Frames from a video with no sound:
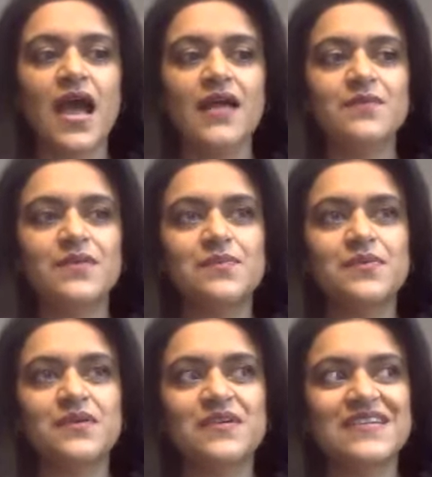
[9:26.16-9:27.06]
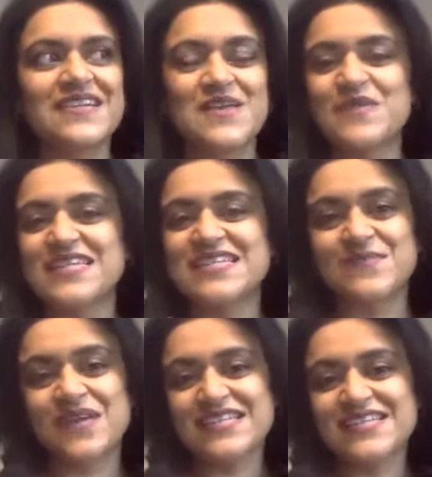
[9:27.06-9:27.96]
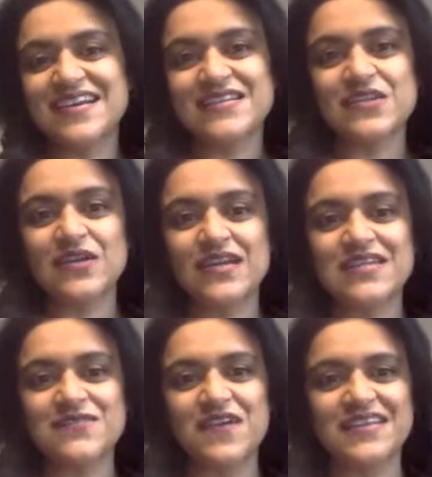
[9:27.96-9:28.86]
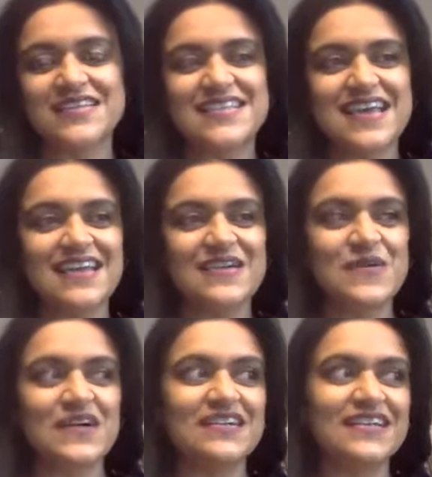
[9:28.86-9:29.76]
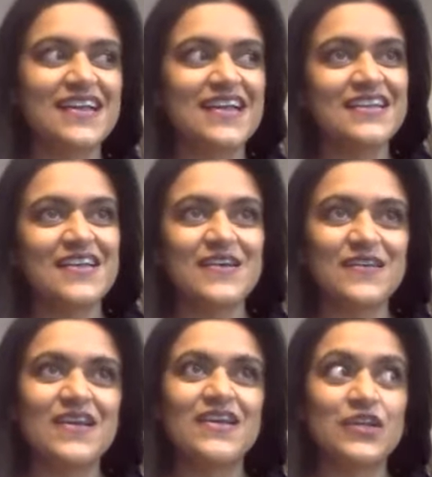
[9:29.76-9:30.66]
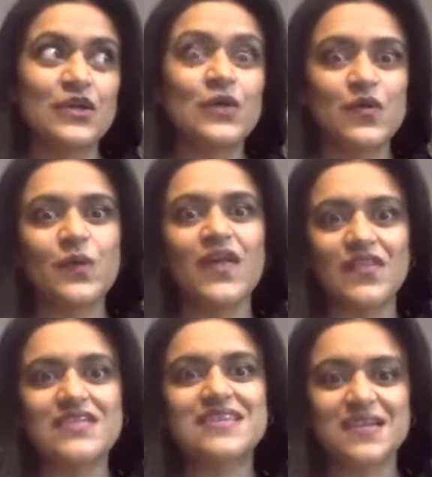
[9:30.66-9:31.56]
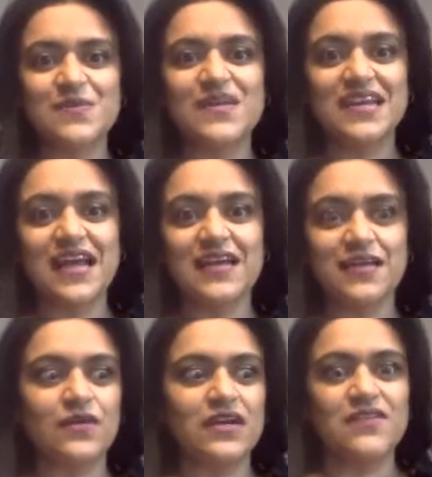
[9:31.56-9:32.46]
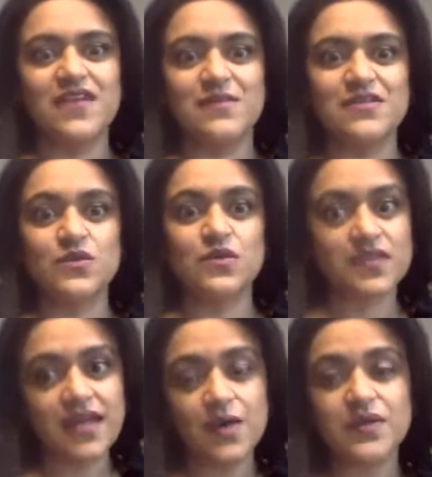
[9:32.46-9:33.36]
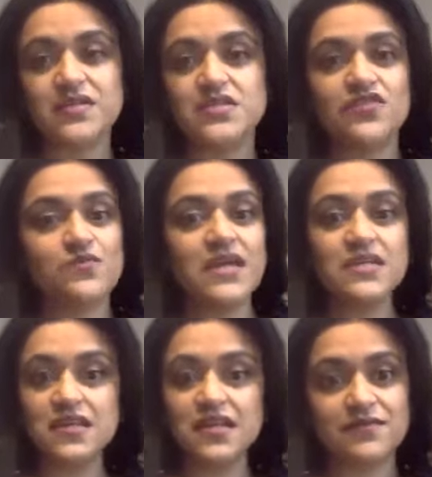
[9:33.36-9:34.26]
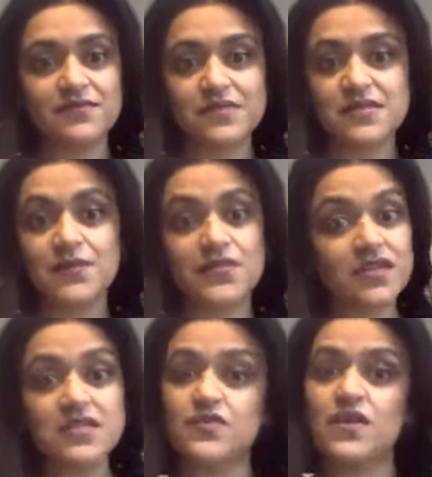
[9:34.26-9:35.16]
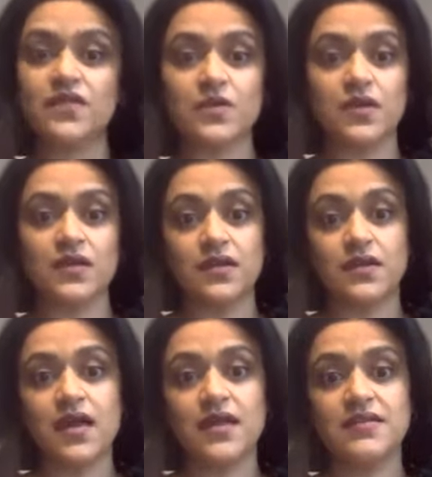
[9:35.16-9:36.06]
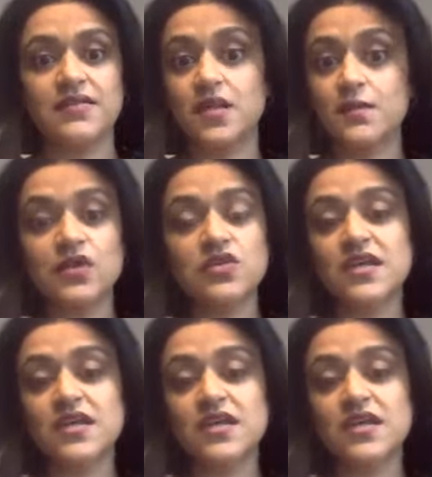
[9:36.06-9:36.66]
And people, you know, my science colleagues, friends, saying, well, you know, you're the one that's going to be like a really famous author now, because you've made it something that's for everyone. And, you know, most